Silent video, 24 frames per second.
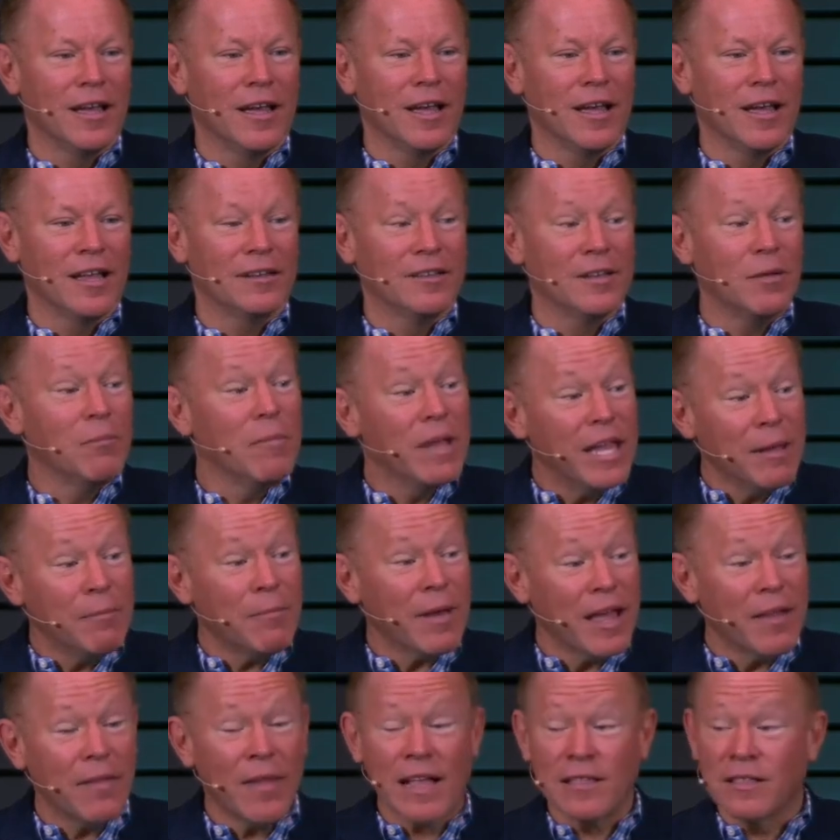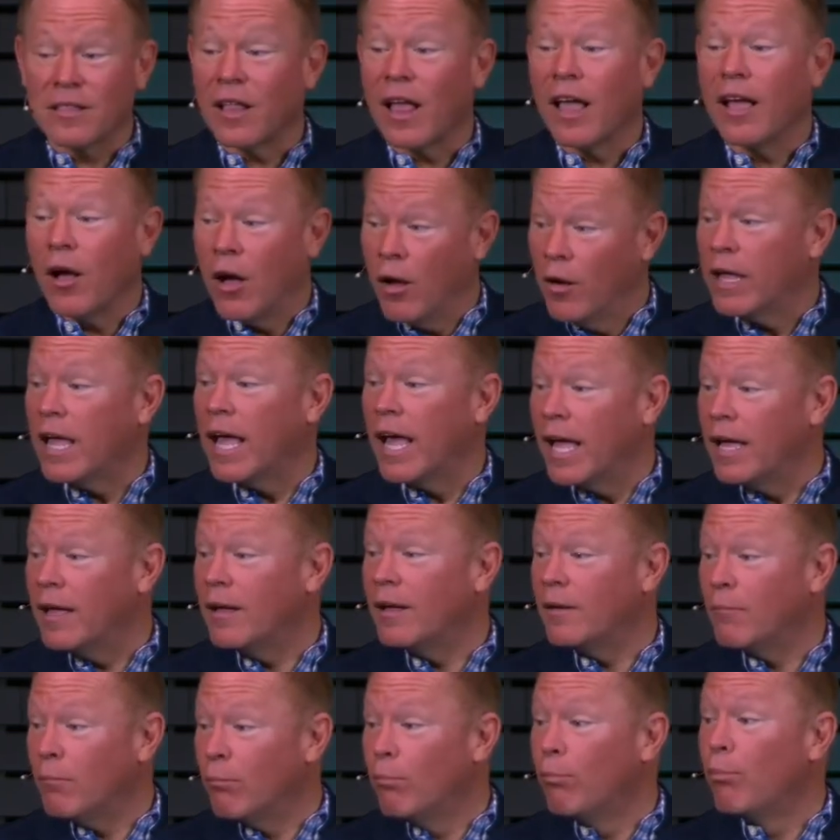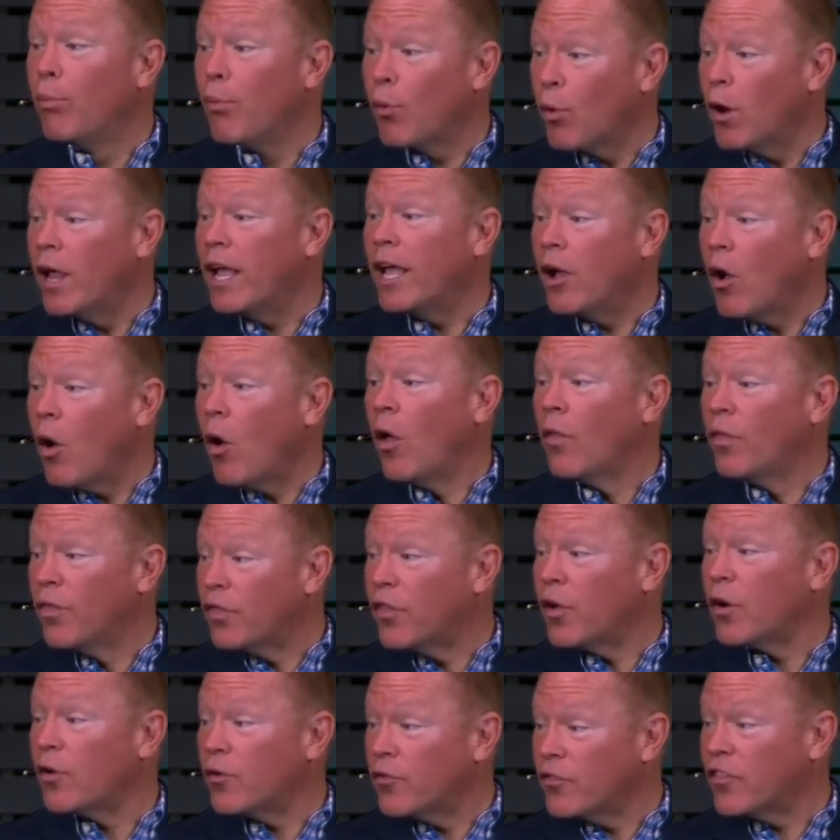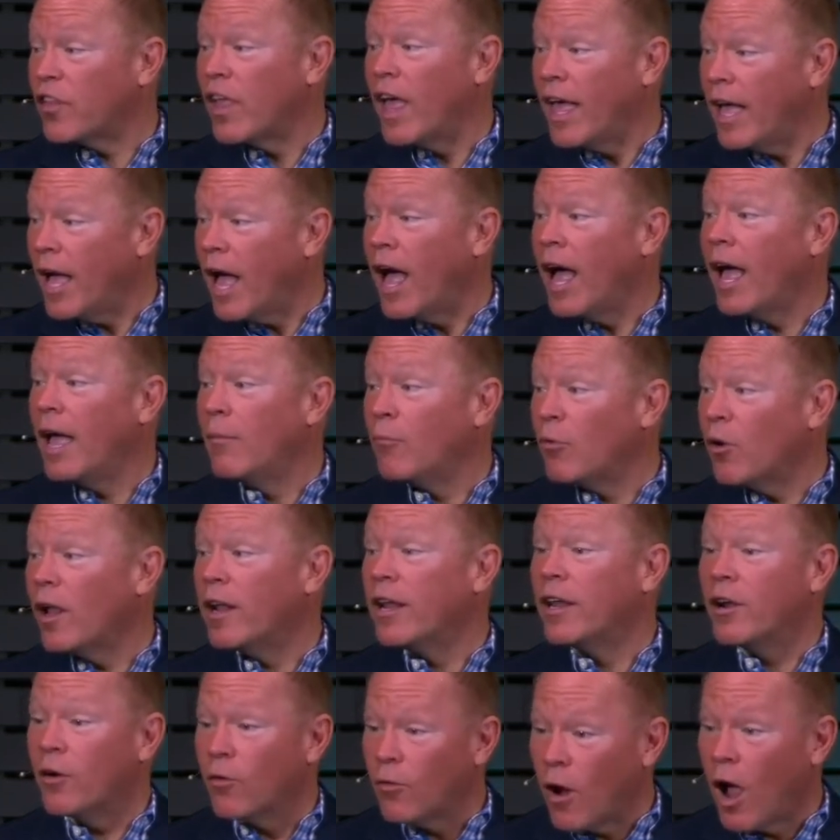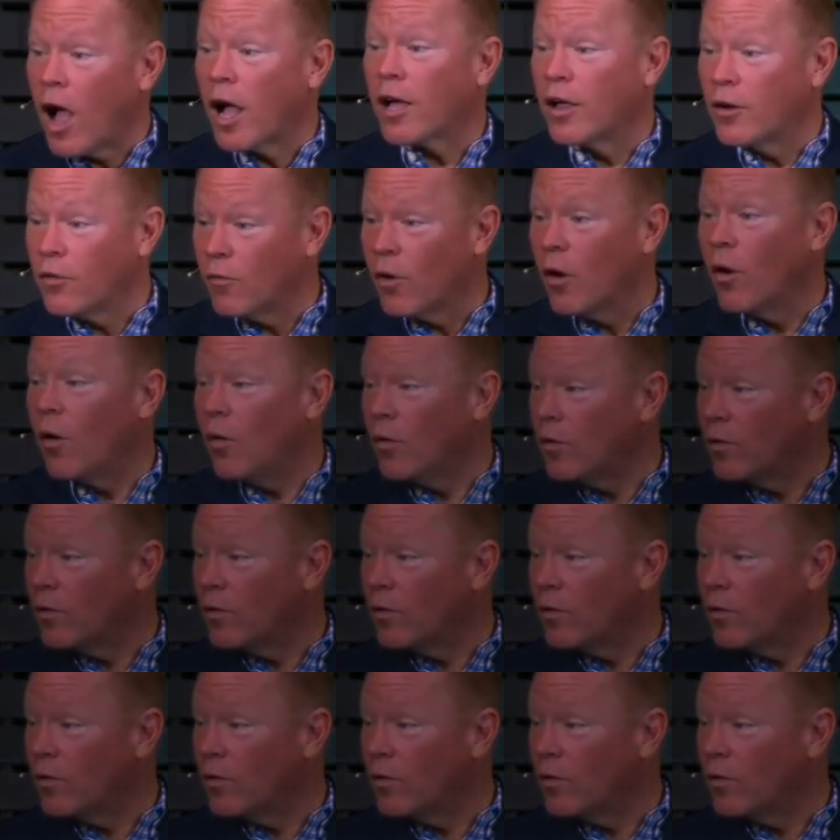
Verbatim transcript: And to me, man, that's like, okay, bring on Thursday. I am ready to rock and roll.